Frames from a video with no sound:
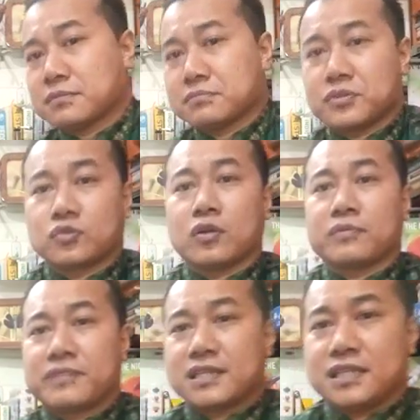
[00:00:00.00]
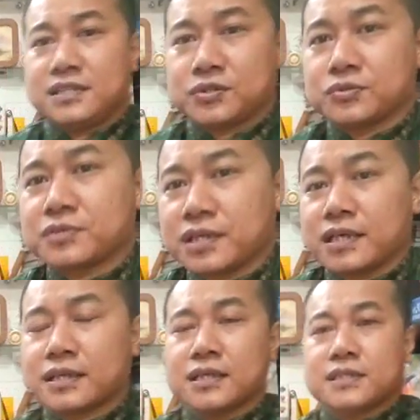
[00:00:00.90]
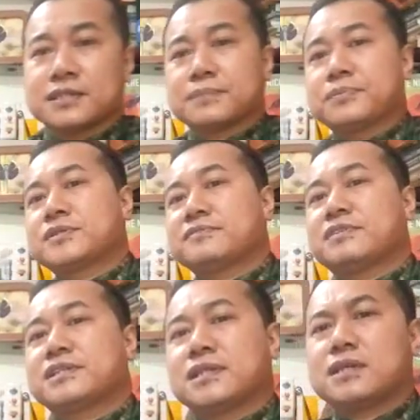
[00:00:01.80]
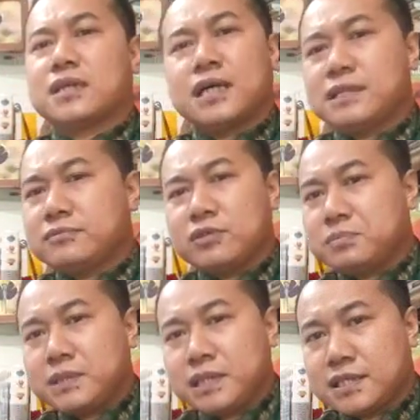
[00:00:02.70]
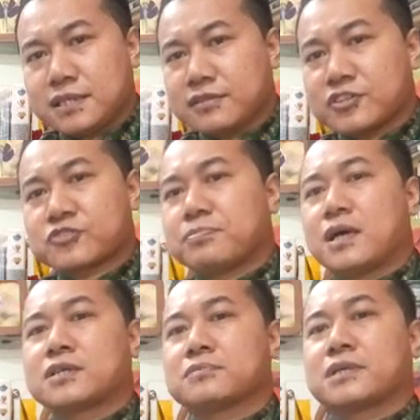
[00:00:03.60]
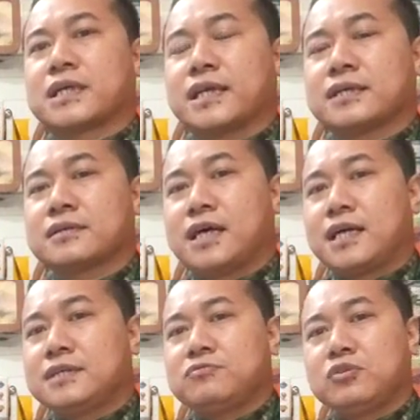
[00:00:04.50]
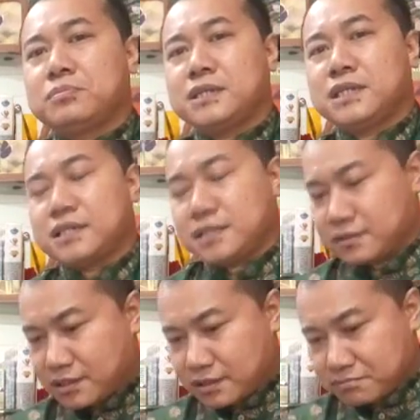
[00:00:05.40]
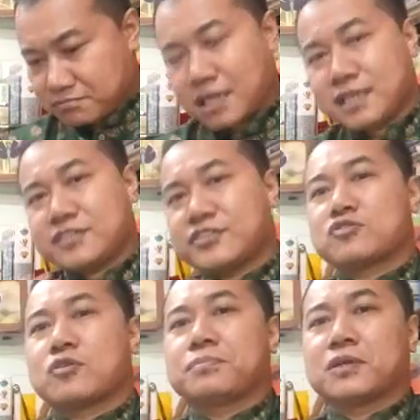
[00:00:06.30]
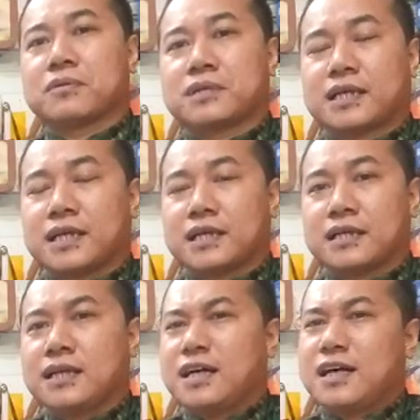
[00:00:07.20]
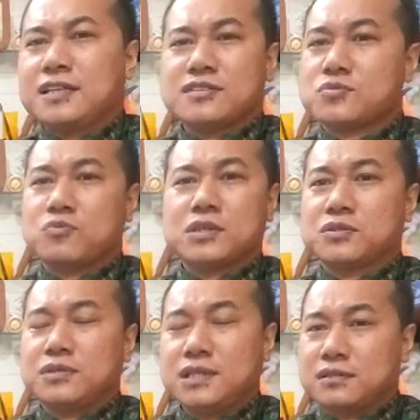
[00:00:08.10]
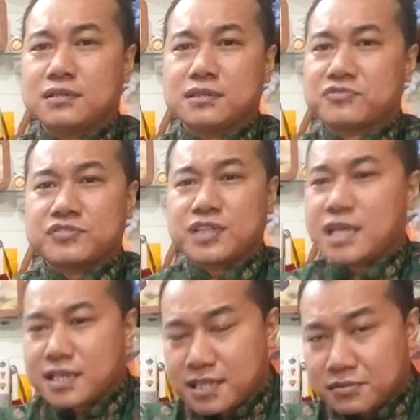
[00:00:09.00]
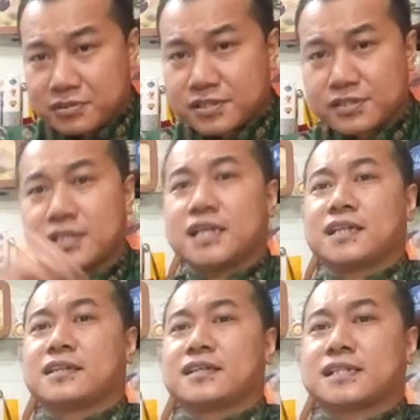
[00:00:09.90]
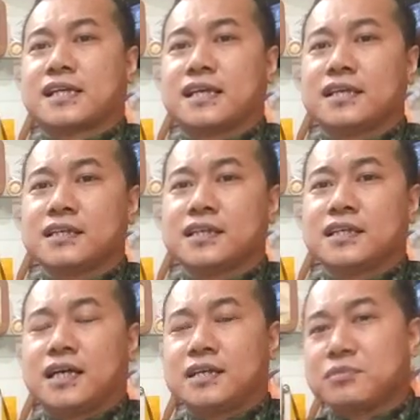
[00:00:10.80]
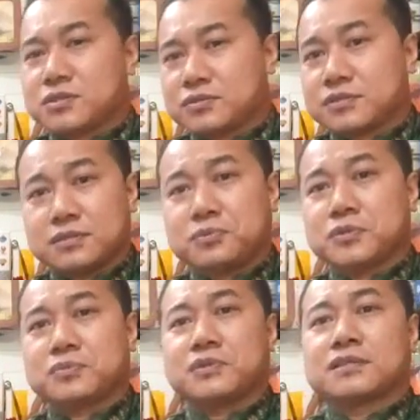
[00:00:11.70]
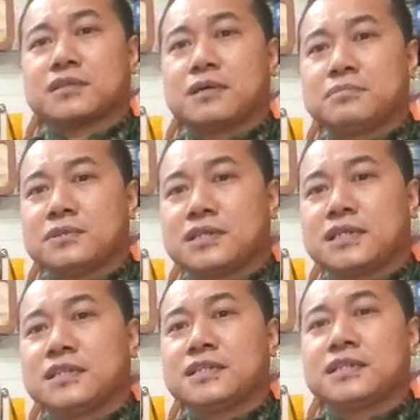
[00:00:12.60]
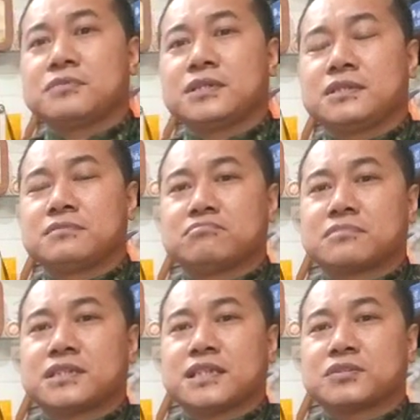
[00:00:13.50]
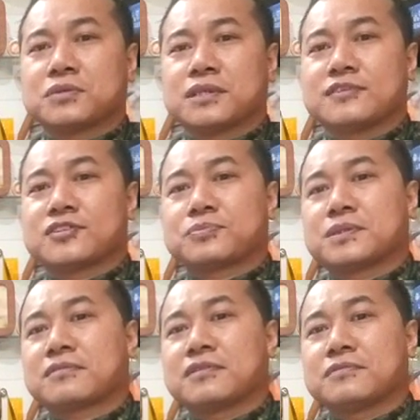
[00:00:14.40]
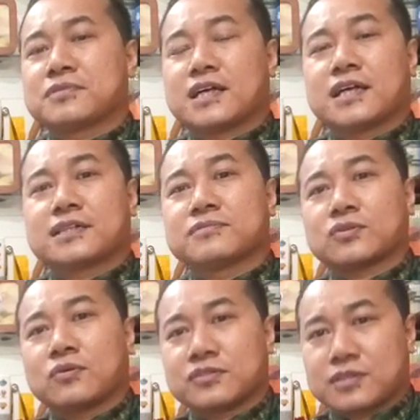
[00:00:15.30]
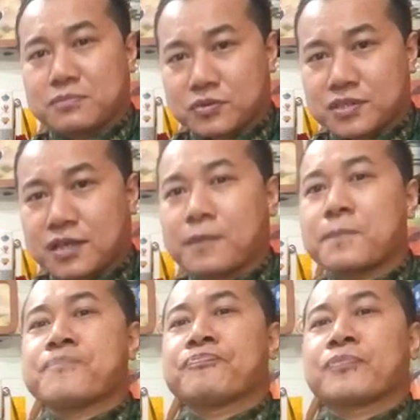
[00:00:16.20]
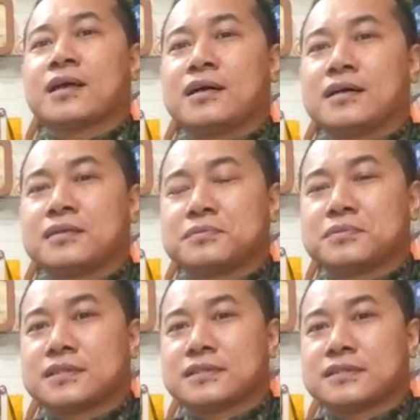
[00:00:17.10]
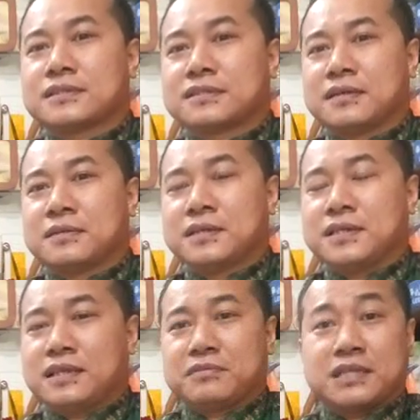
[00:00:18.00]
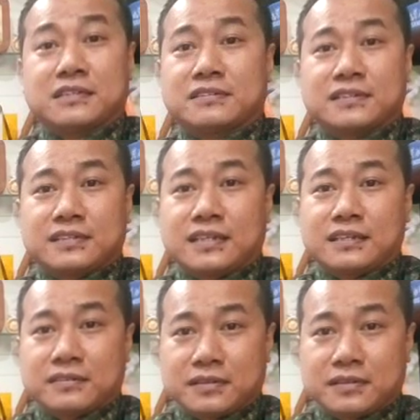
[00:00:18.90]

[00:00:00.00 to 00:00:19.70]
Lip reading: solve that issue there? Suppose if I say that I will be eating this part of the cake, I will be eating the icy topping of the cake, I just want to eat the cherry which is there in this cake. I want to suppose, for example, in India we tend to eat this particular food items called samosa, which is a very interesting